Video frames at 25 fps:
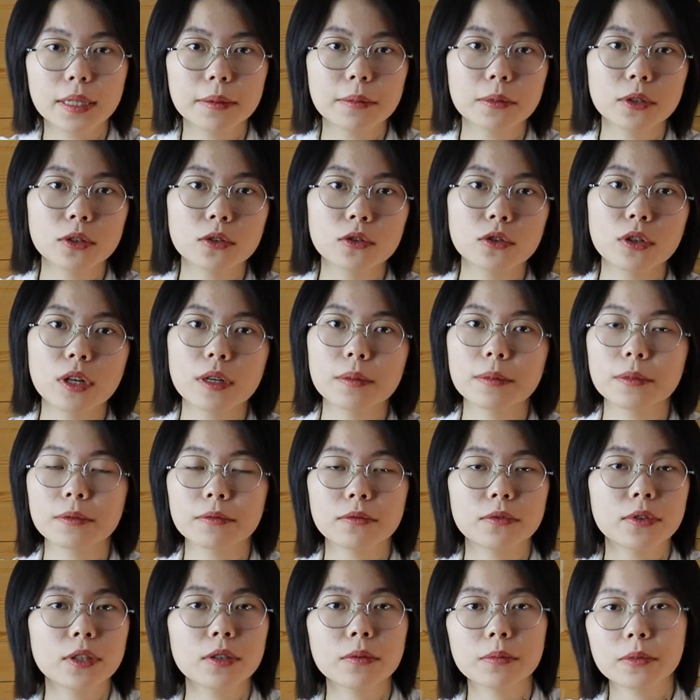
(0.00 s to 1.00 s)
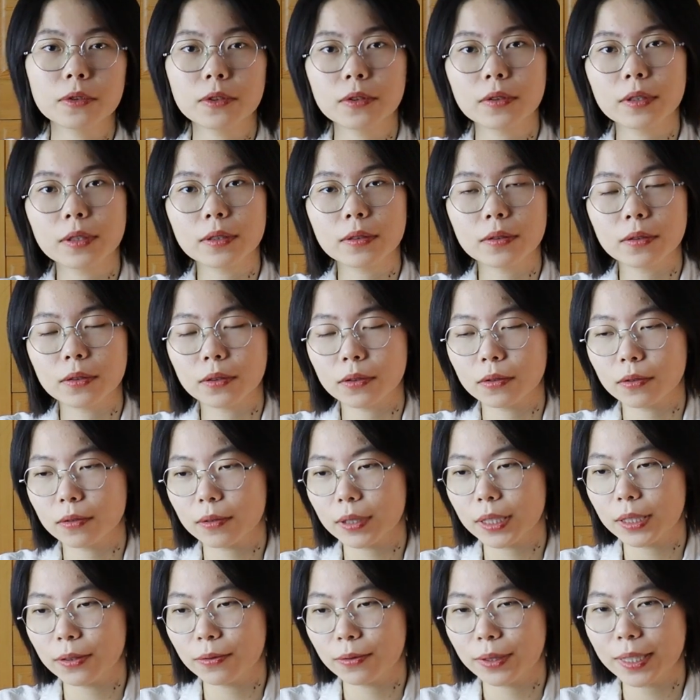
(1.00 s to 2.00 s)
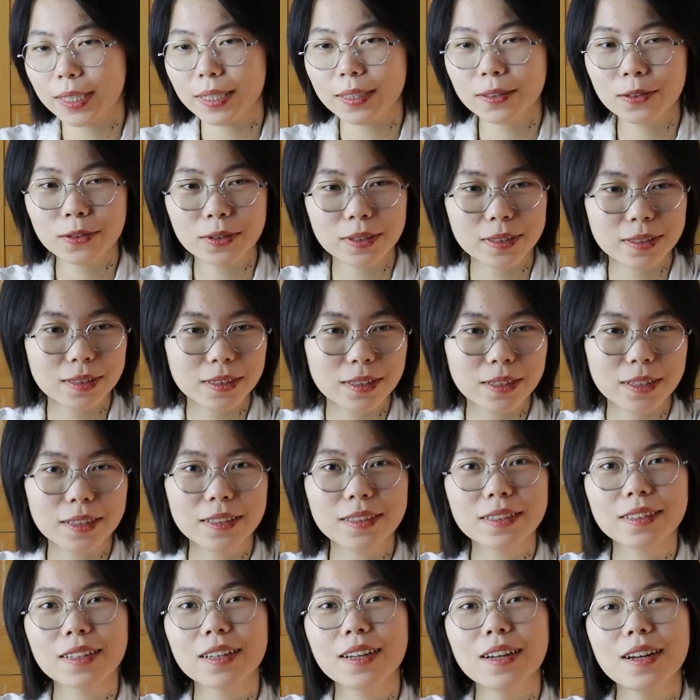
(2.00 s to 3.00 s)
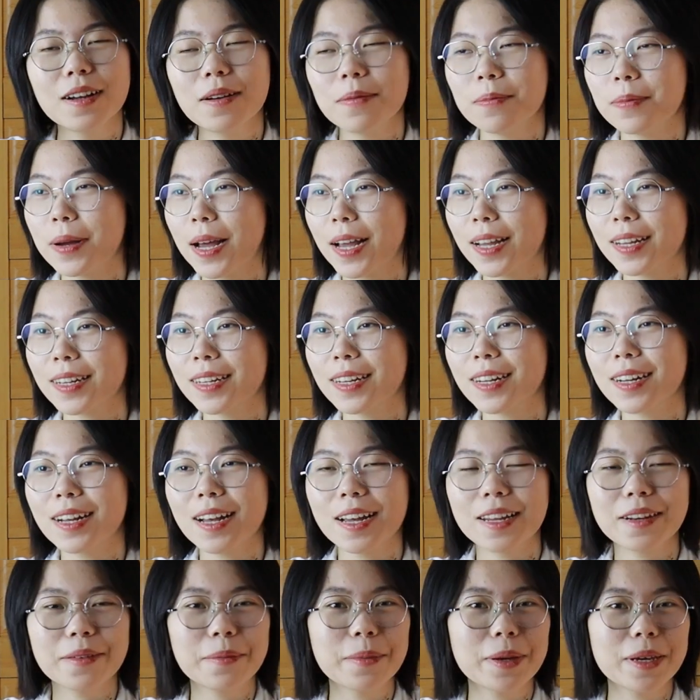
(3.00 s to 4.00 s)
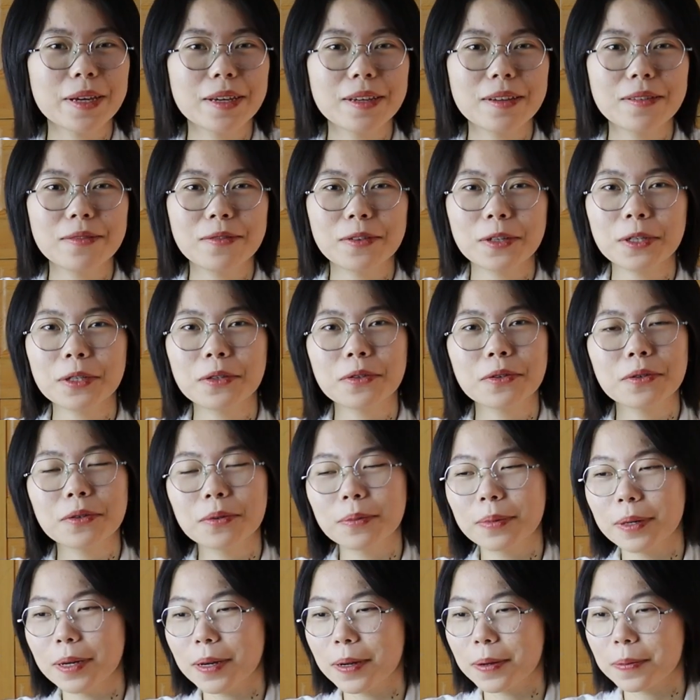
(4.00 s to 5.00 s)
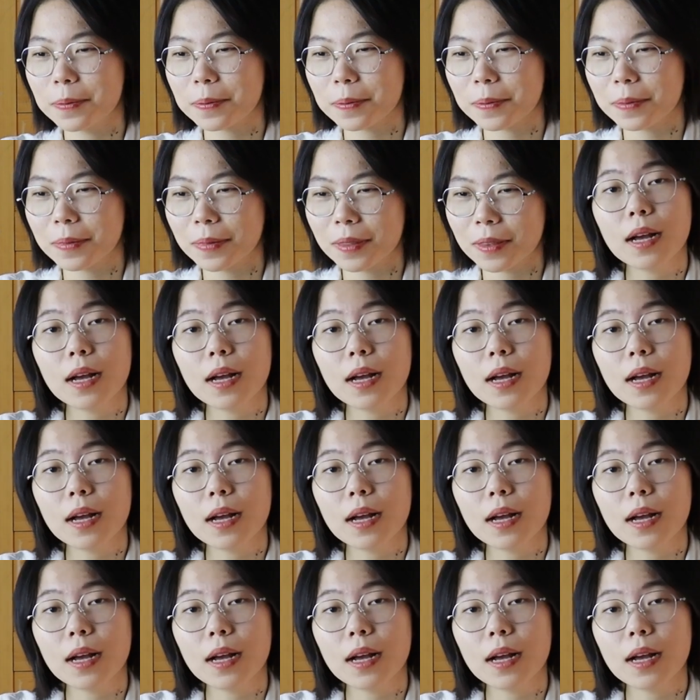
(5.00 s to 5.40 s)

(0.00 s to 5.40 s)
I'm a drama and film student who's really interested in manga, anime, VTuber.